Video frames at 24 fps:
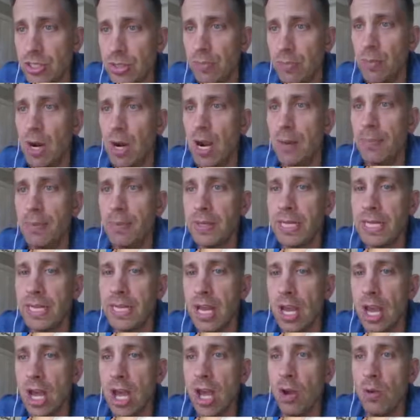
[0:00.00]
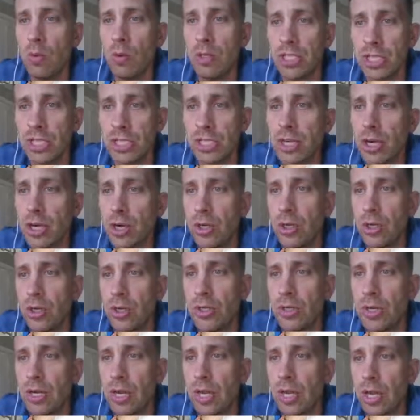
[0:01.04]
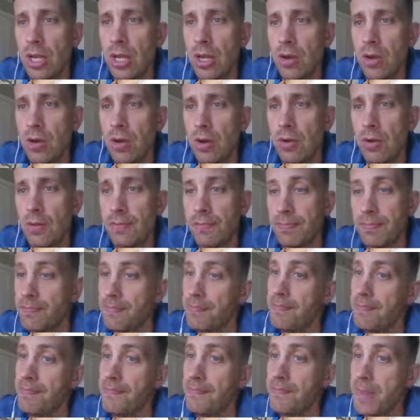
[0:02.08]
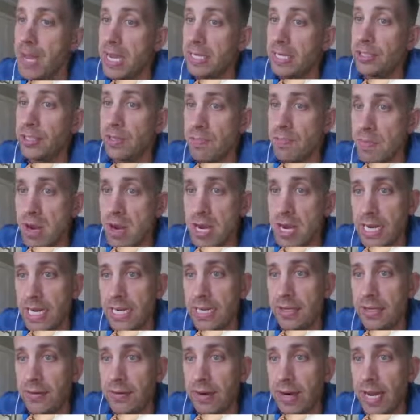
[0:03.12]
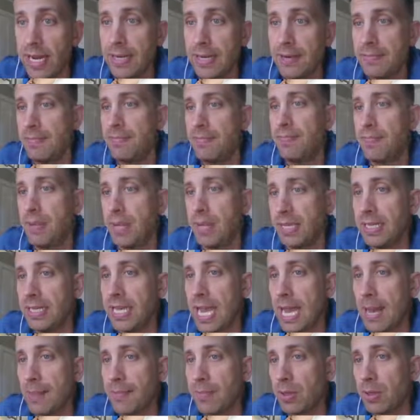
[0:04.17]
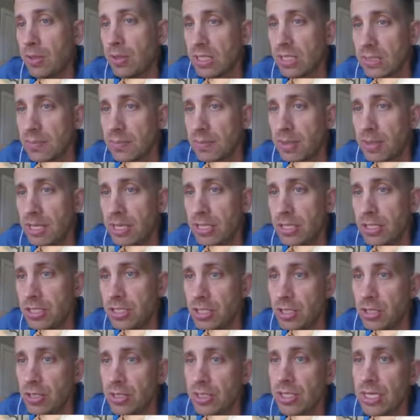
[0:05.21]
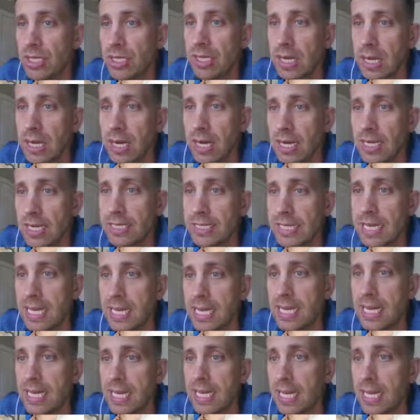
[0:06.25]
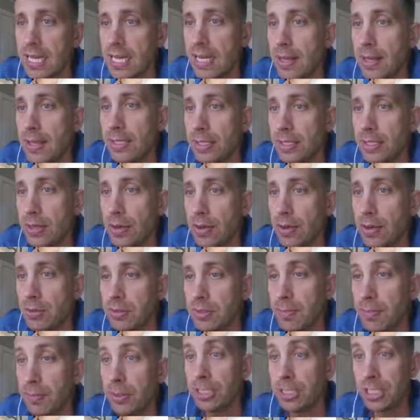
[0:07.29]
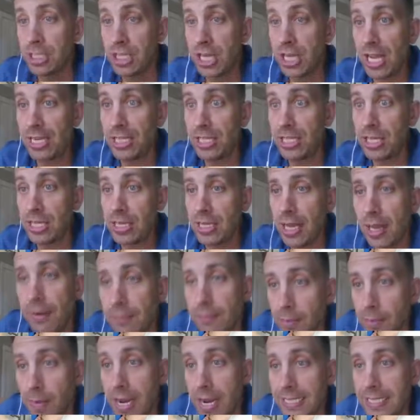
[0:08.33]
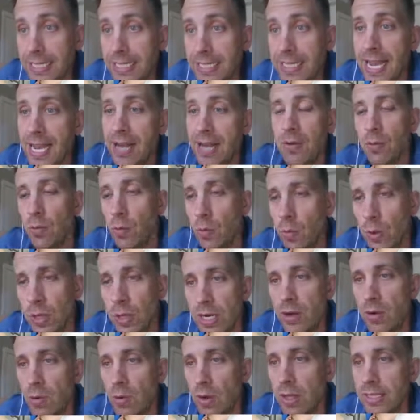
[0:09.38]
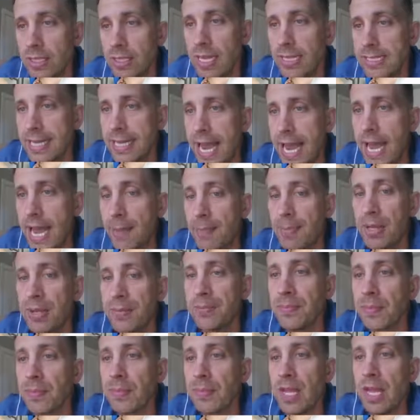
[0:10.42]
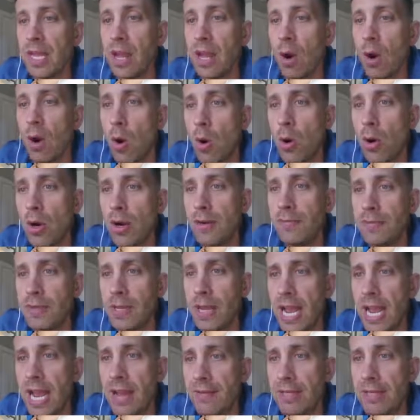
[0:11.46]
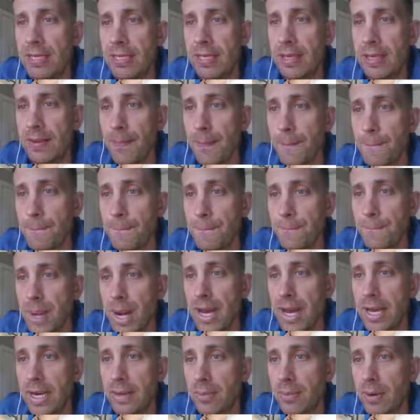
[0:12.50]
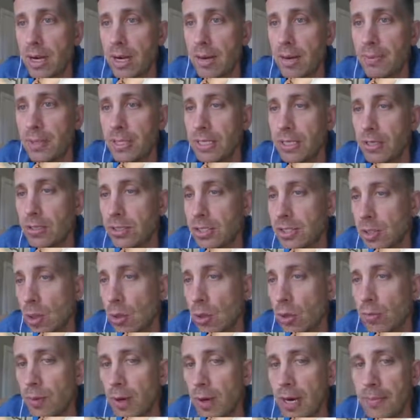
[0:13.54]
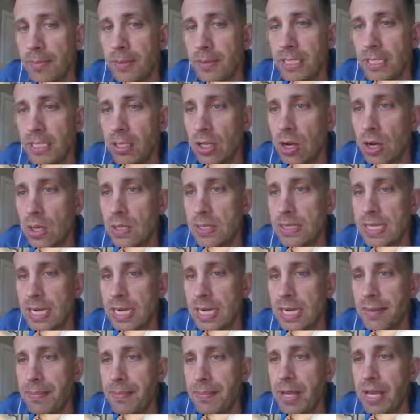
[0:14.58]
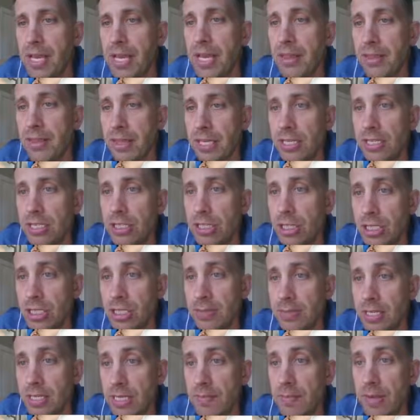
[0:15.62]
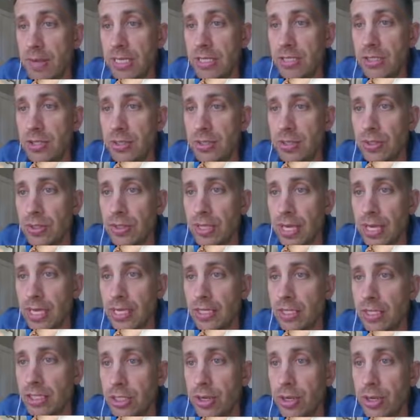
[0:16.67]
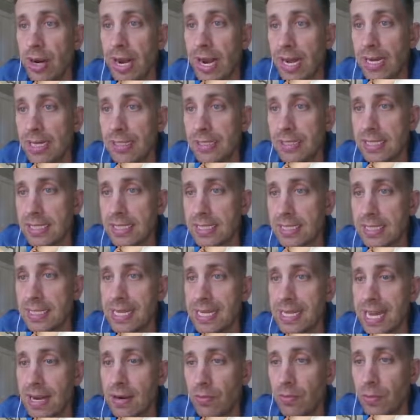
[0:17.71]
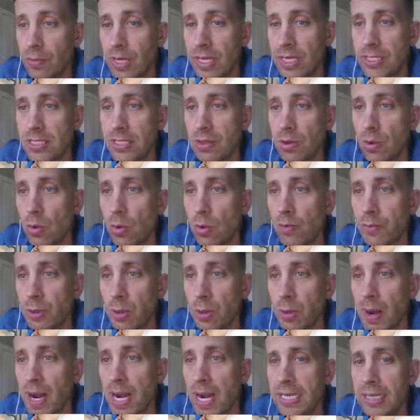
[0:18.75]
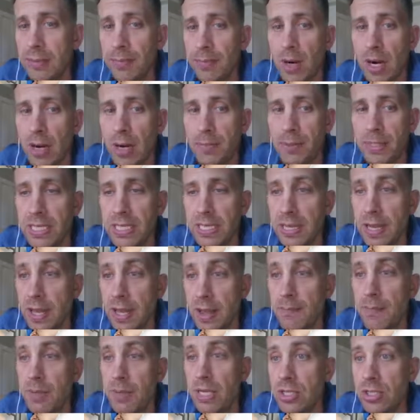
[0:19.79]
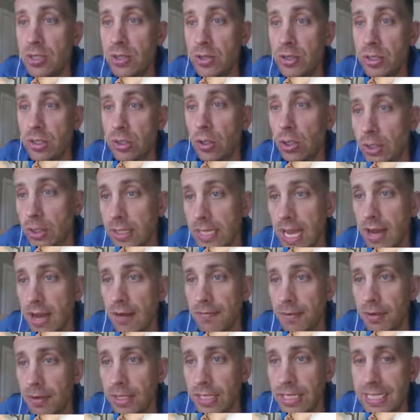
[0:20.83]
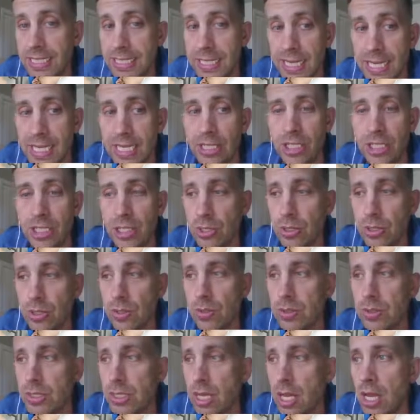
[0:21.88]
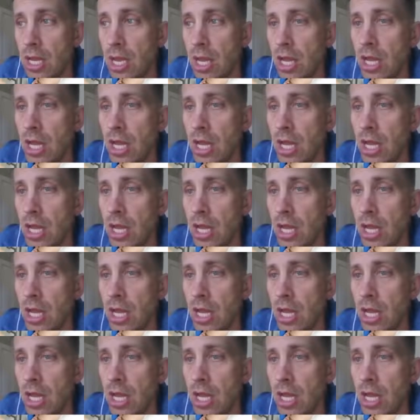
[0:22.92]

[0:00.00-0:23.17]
to your property, which in turn, major money, right? Big capital expenditures cause, depreciation of your bank account, and we don't want that to happen. Or if you haven't bought a property or sold a property in a long time, then you just need to make sure that your house isn't at risk, or if you're buying a property, be sure to look out for these issues.